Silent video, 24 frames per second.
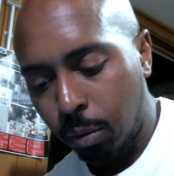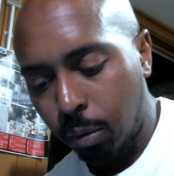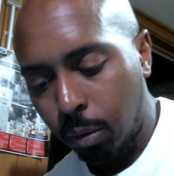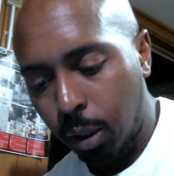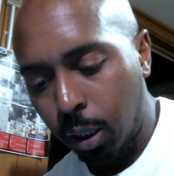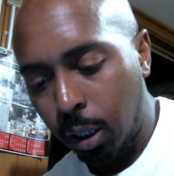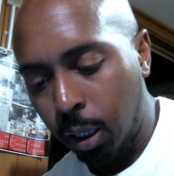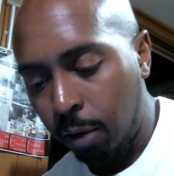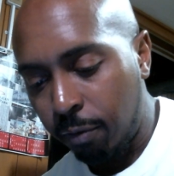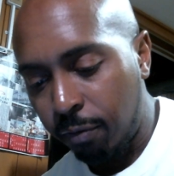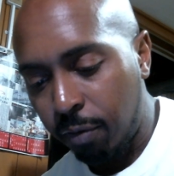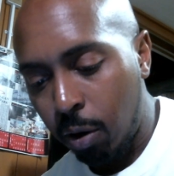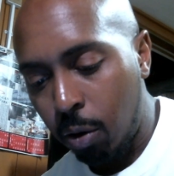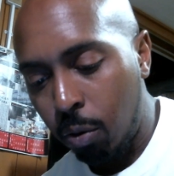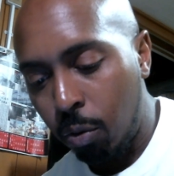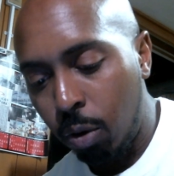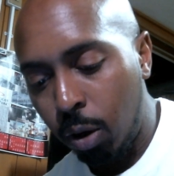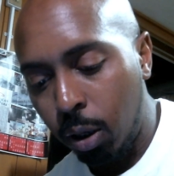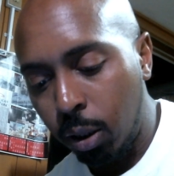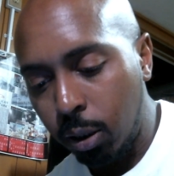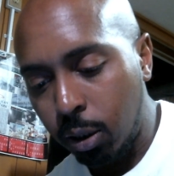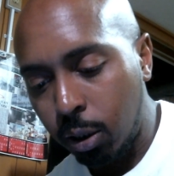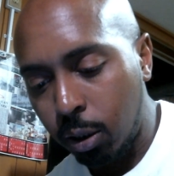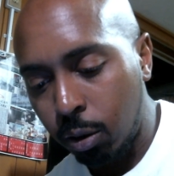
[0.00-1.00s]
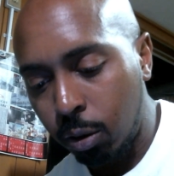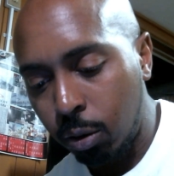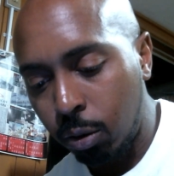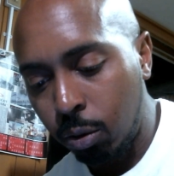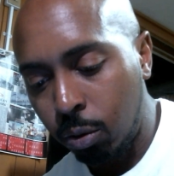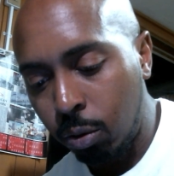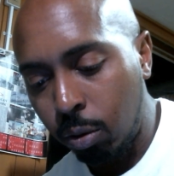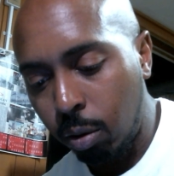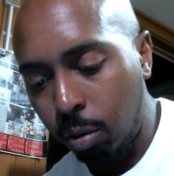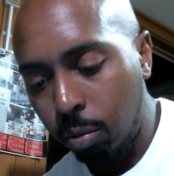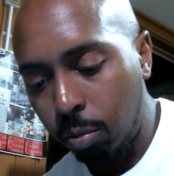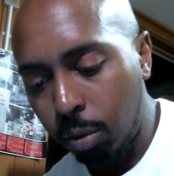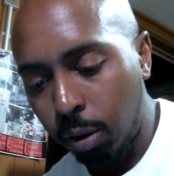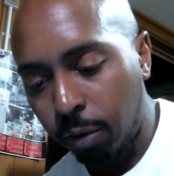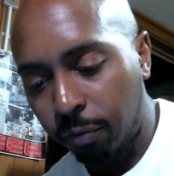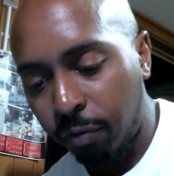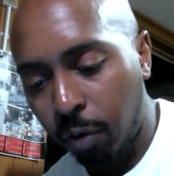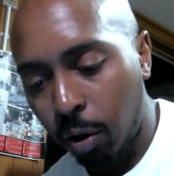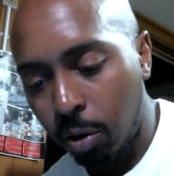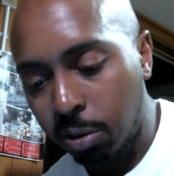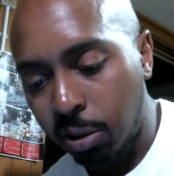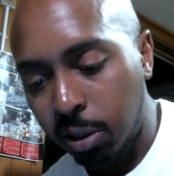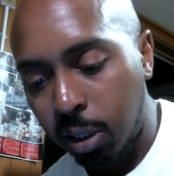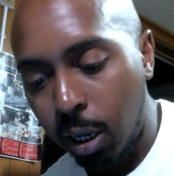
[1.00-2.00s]
And if I want to, the
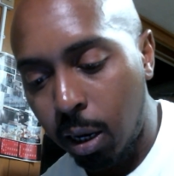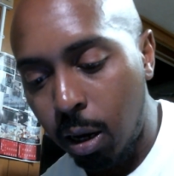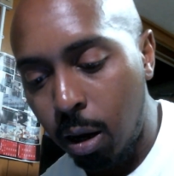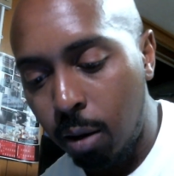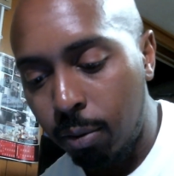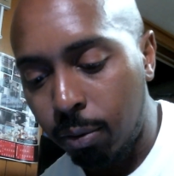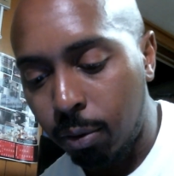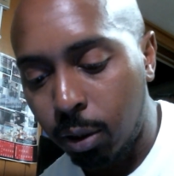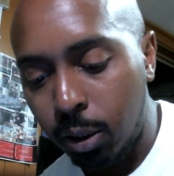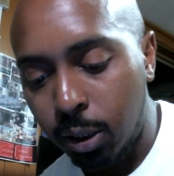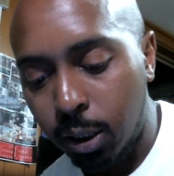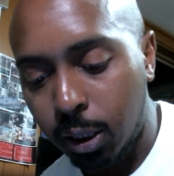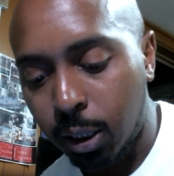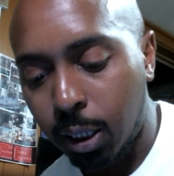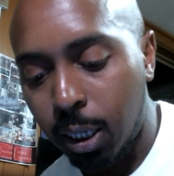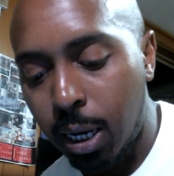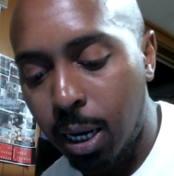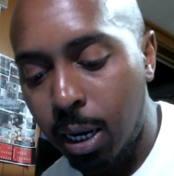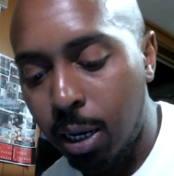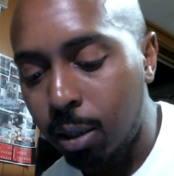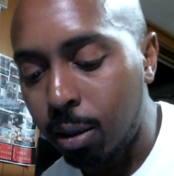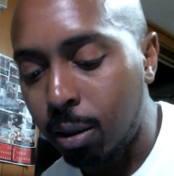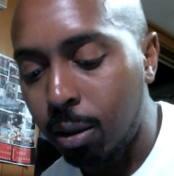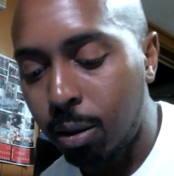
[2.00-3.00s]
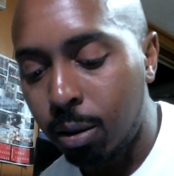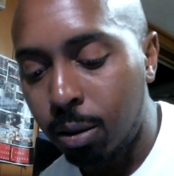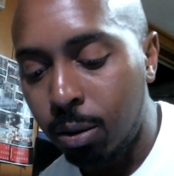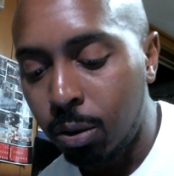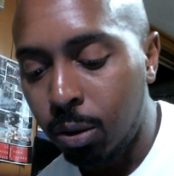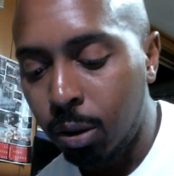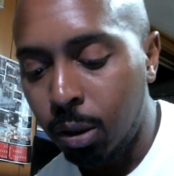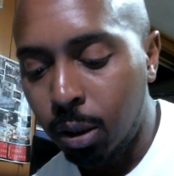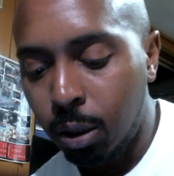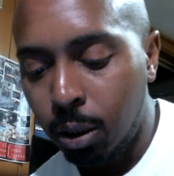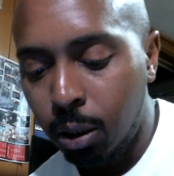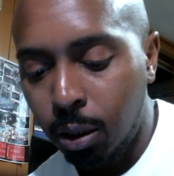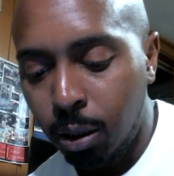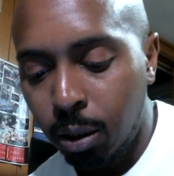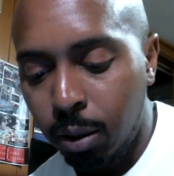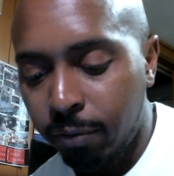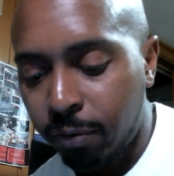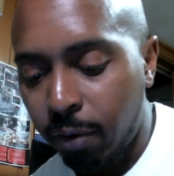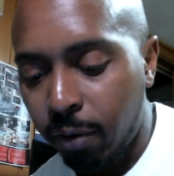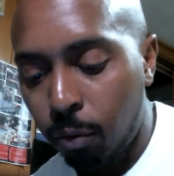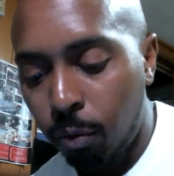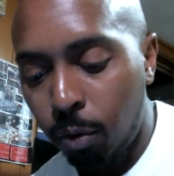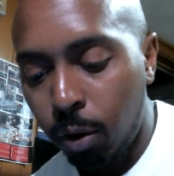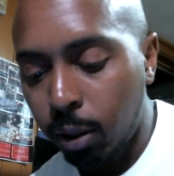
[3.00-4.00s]
first layover in Chicago, if
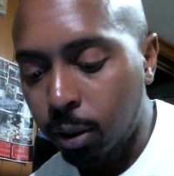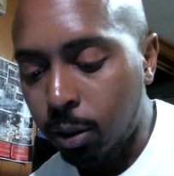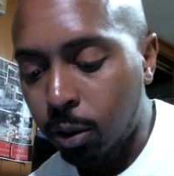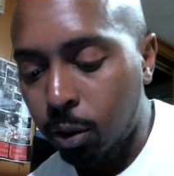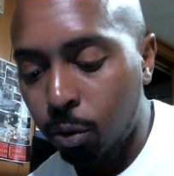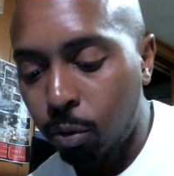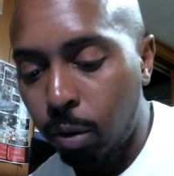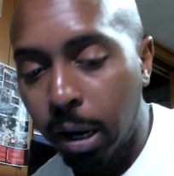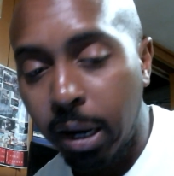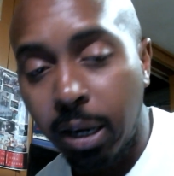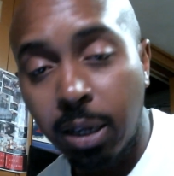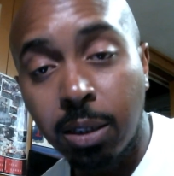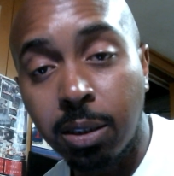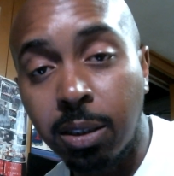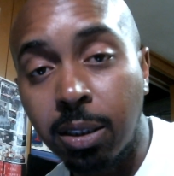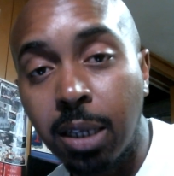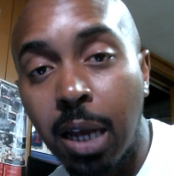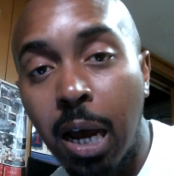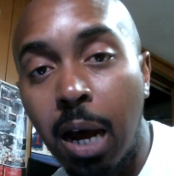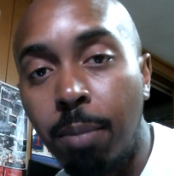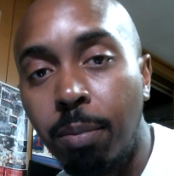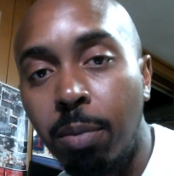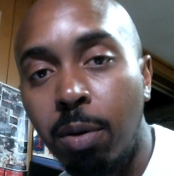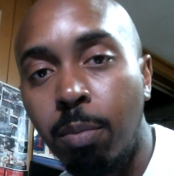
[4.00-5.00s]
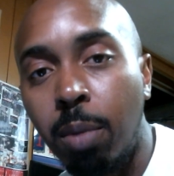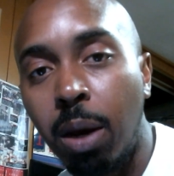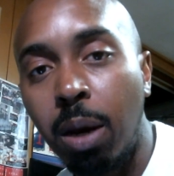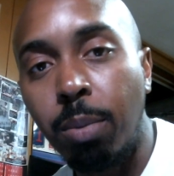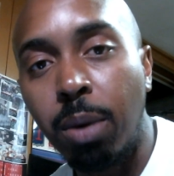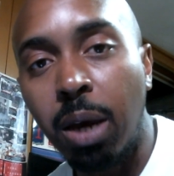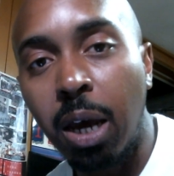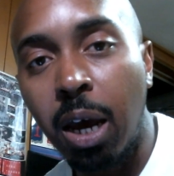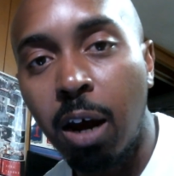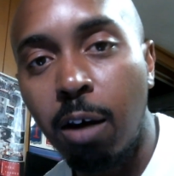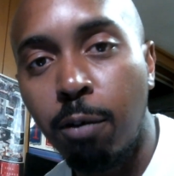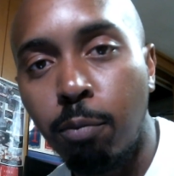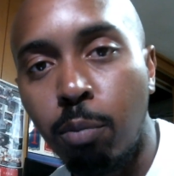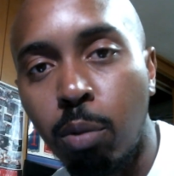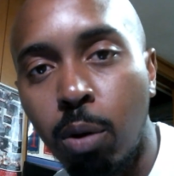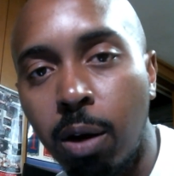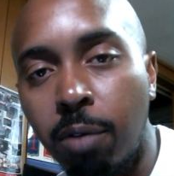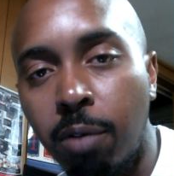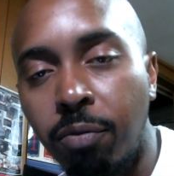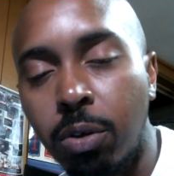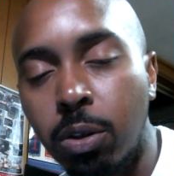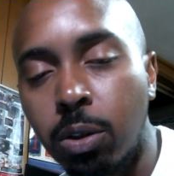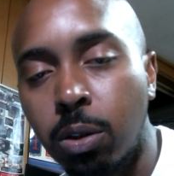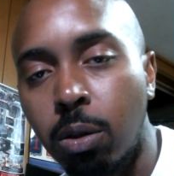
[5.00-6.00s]
I want to, I could stop and maybe have
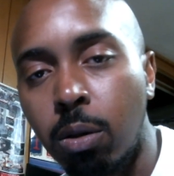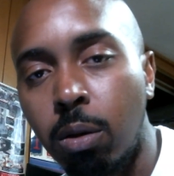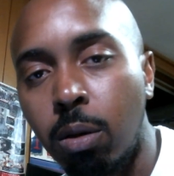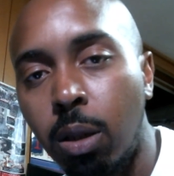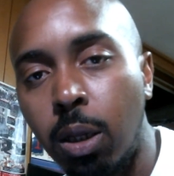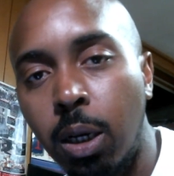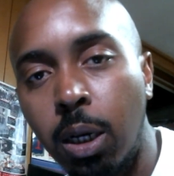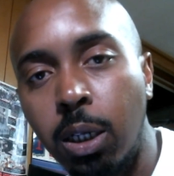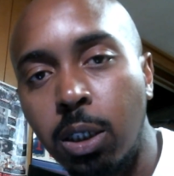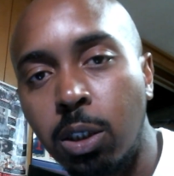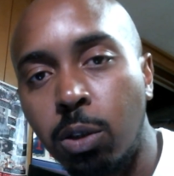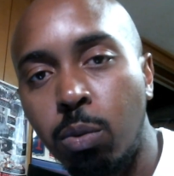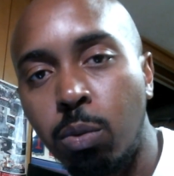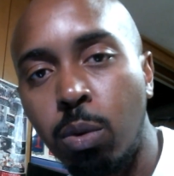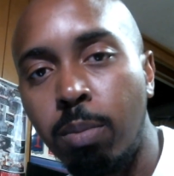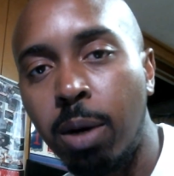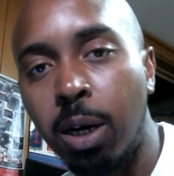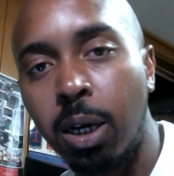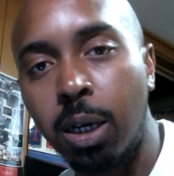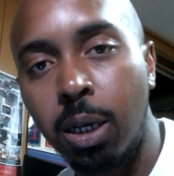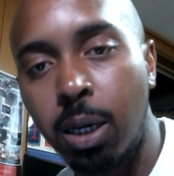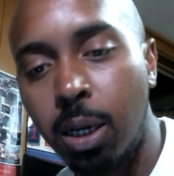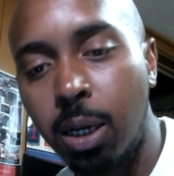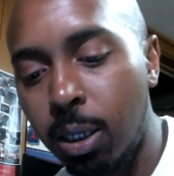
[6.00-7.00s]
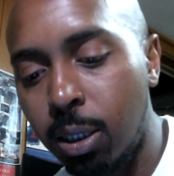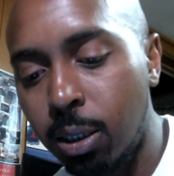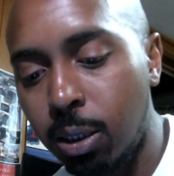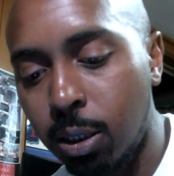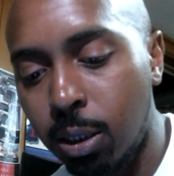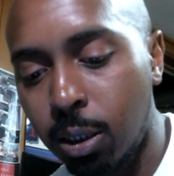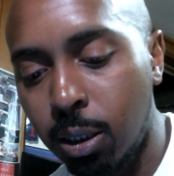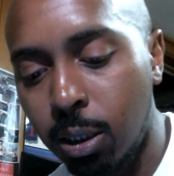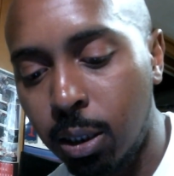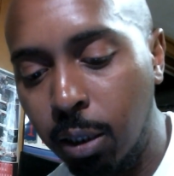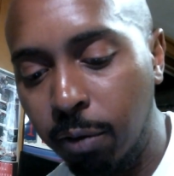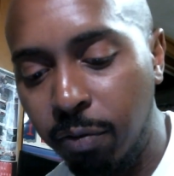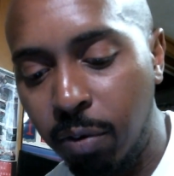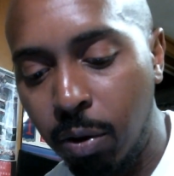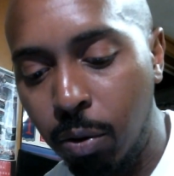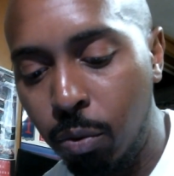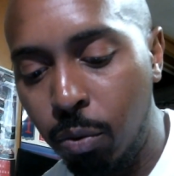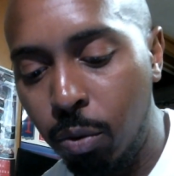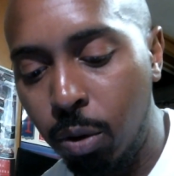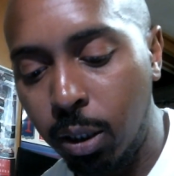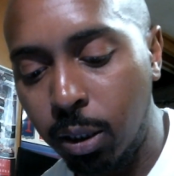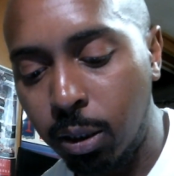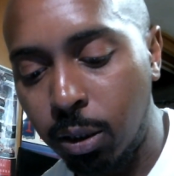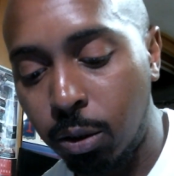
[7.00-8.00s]
breakfast or lunch with my cousin if I
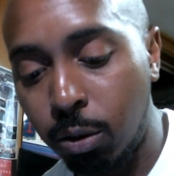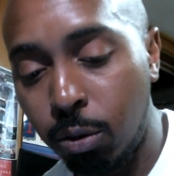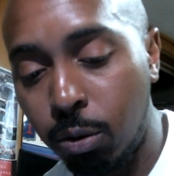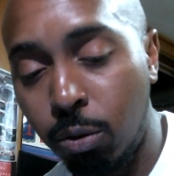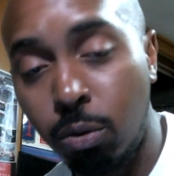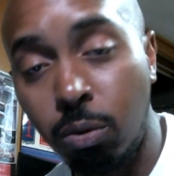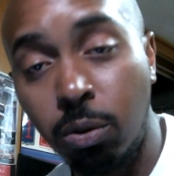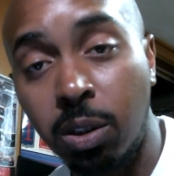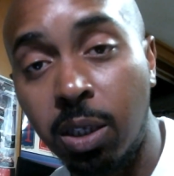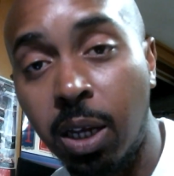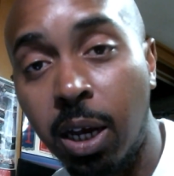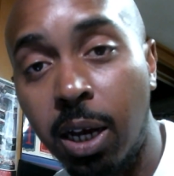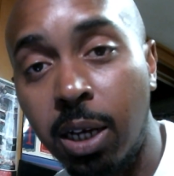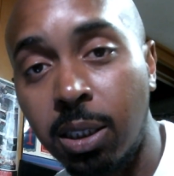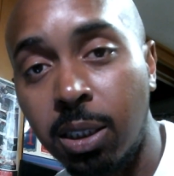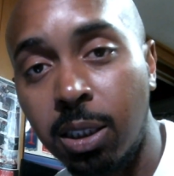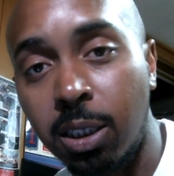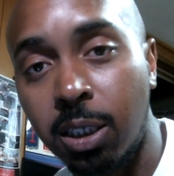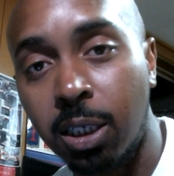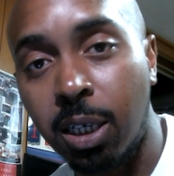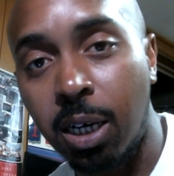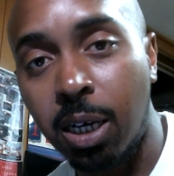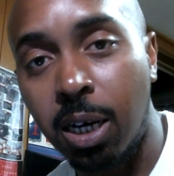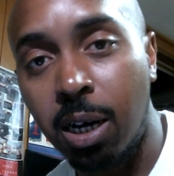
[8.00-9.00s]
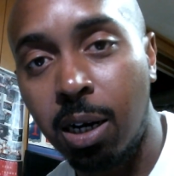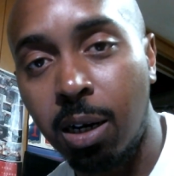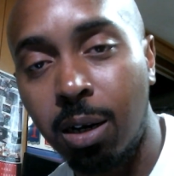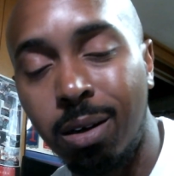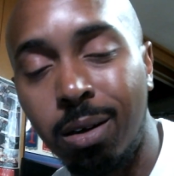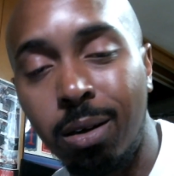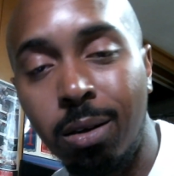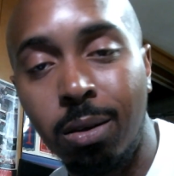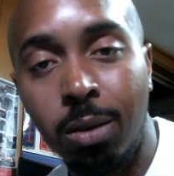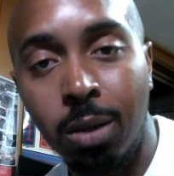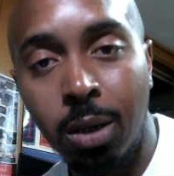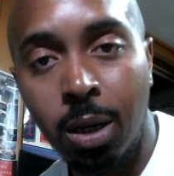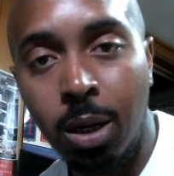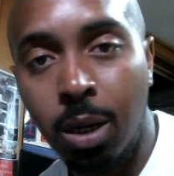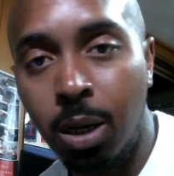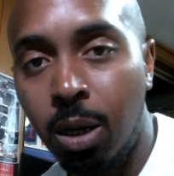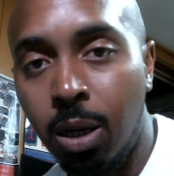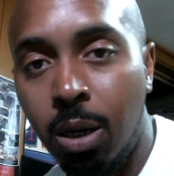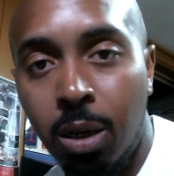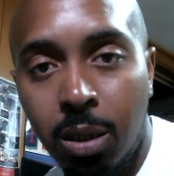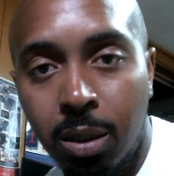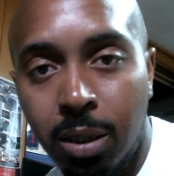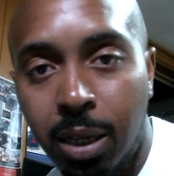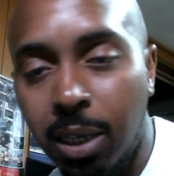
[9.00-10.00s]
wanted to, who stays in Chicago.
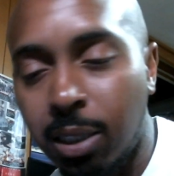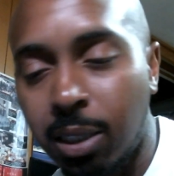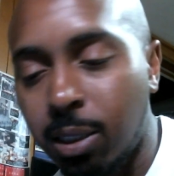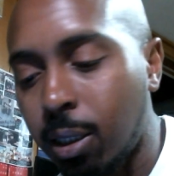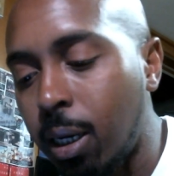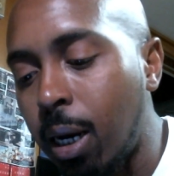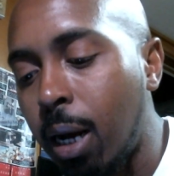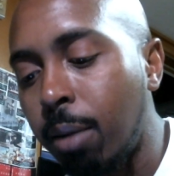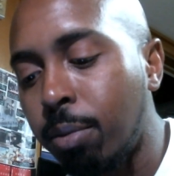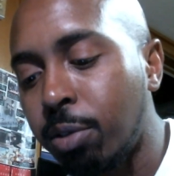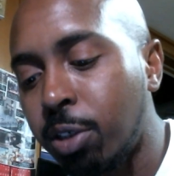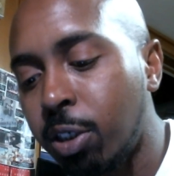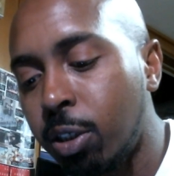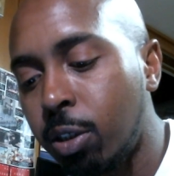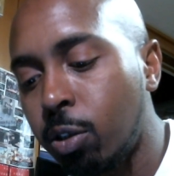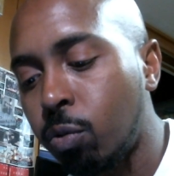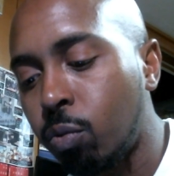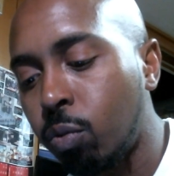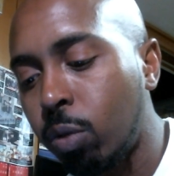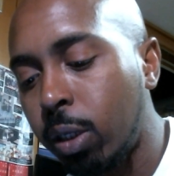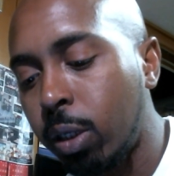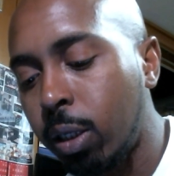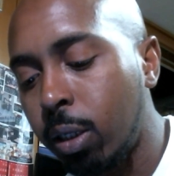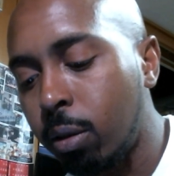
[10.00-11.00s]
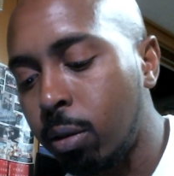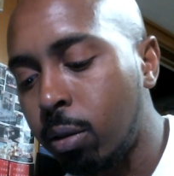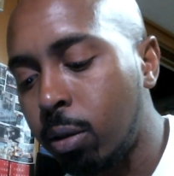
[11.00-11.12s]
That's an option as well.